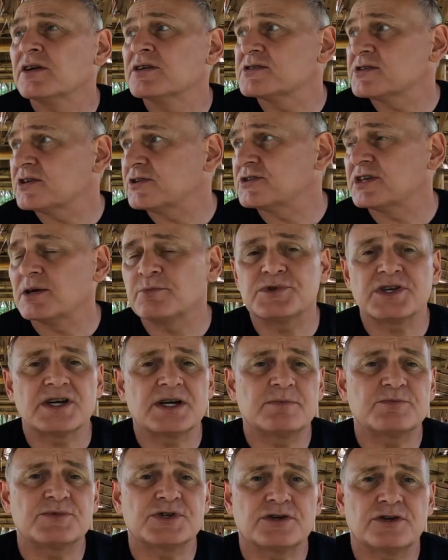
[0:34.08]
So
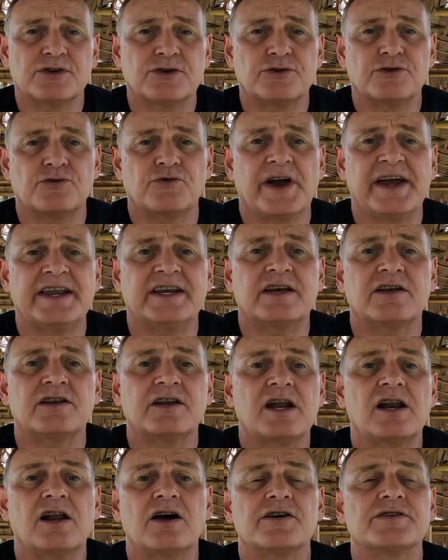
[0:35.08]
sometimes the rain
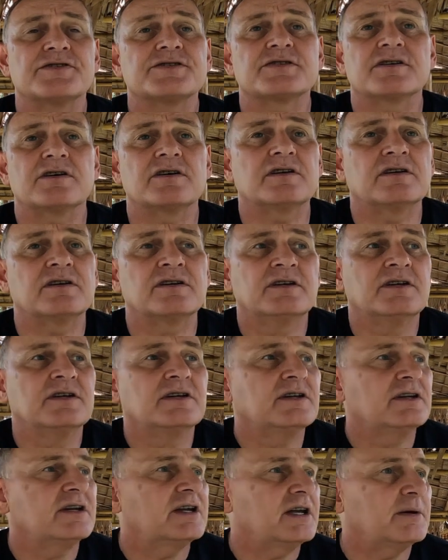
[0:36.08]
only lasts
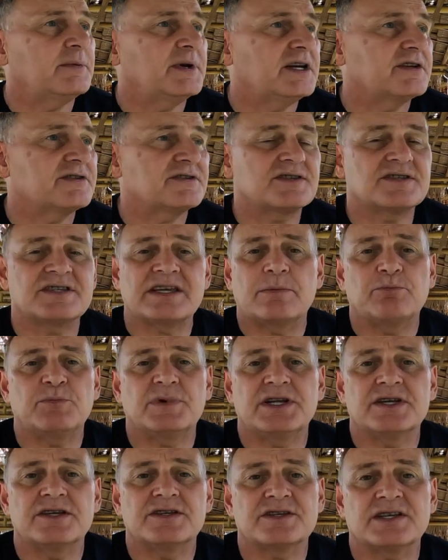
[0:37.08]
about 10
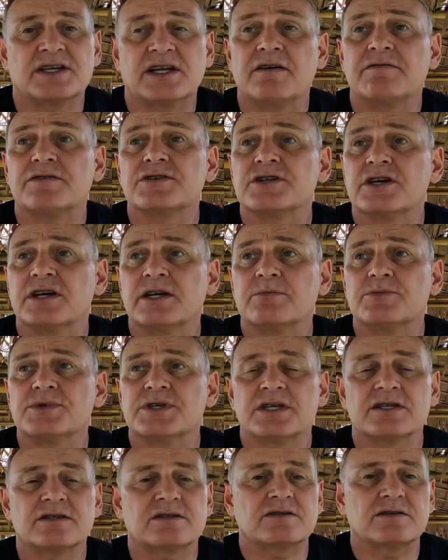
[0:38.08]
minutes, and other
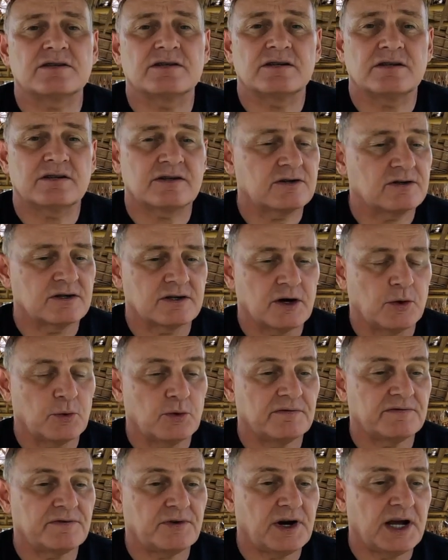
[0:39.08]
times it could go
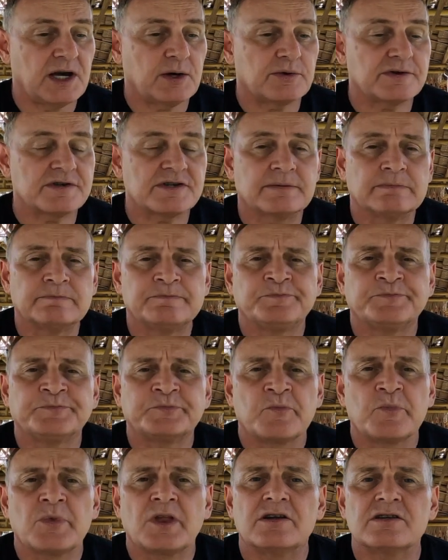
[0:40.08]
on for hours.
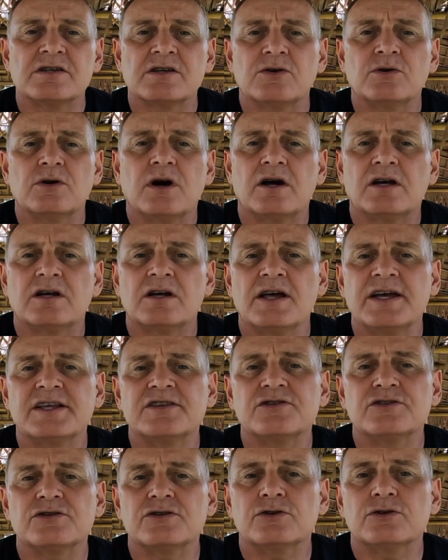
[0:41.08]
So I'd like
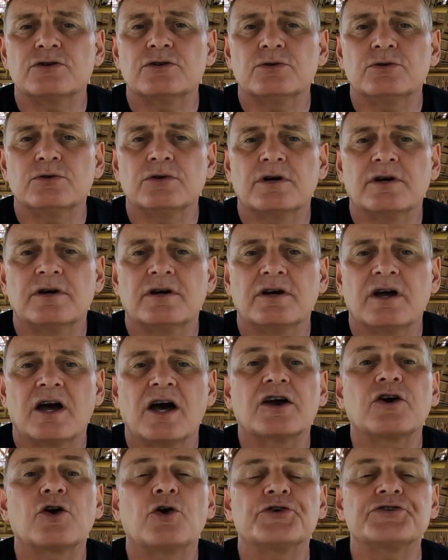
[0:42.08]
to do
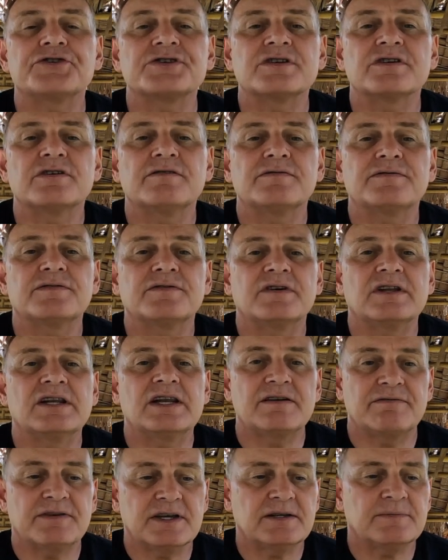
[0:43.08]
a cost of
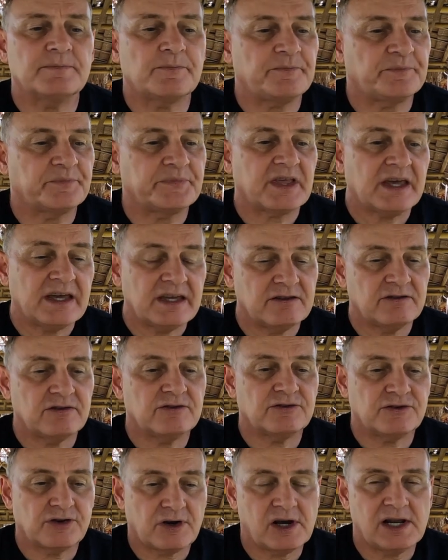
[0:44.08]
living
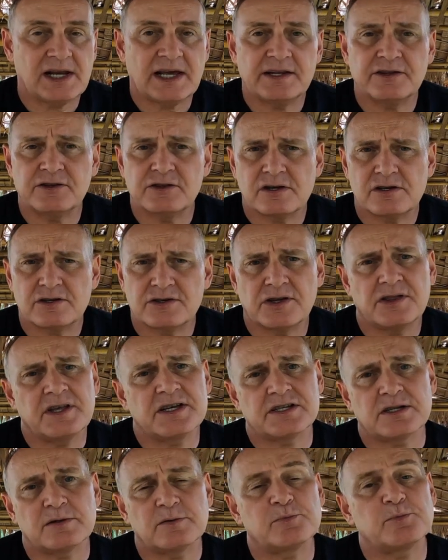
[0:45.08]
in Thailand. So
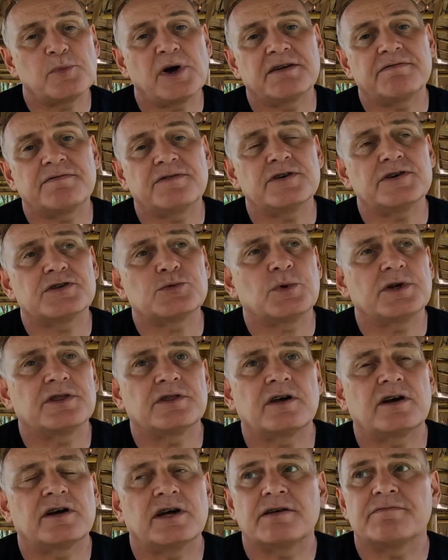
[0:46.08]
this is my first
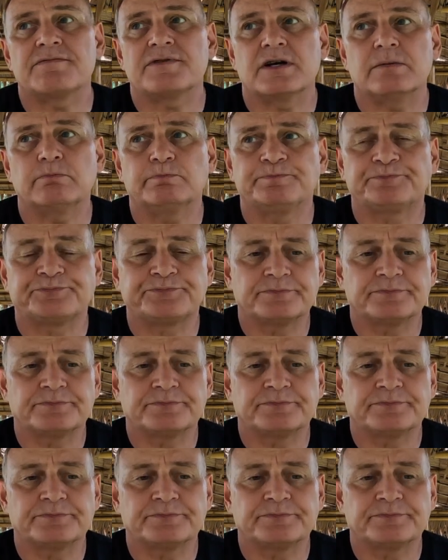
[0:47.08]
one that I've done.